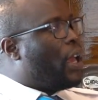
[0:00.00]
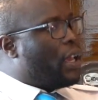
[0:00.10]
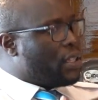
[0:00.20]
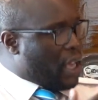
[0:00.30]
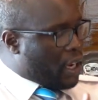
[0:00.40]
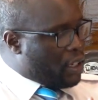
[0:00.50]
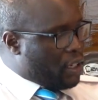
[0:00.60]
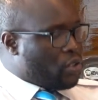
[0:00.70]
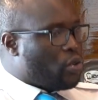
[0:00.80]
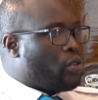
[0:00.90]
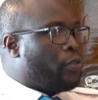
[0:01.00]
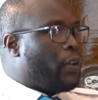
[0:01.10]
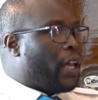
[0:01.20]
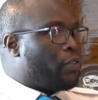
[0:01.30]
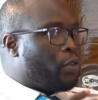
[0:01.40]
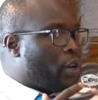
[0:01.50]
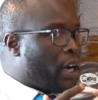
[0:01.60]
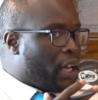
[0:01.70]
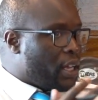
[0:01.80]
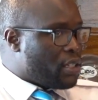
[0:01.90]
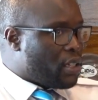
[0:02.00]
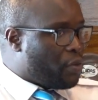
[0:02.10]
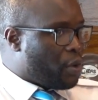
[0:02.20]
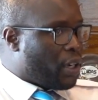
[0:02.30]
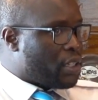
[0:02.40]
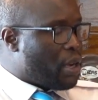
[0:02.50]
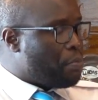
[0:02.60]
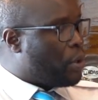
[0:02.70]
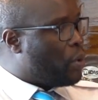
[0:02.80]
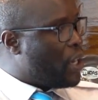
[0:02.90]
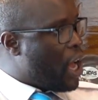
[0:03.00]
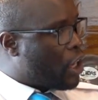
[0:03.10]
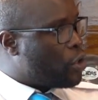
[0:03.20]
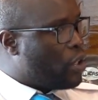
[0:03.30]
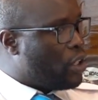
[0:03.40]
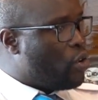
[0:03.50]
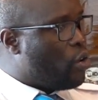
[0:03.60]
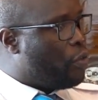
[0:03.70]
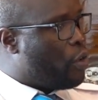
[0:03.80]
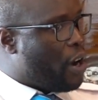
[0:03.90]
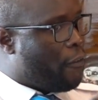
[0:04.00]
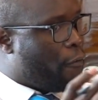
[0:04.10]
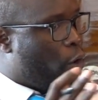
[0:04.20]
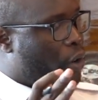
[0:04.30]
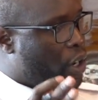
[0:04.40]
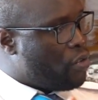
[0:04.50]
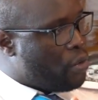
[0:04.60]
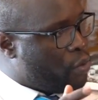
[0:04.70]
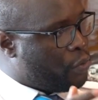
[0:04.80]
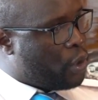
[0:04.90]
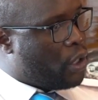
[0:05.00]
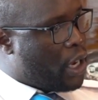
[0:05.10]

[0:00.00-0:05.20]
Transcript: Exactly. So like for an estate, for example, we actually go for a fluoride removal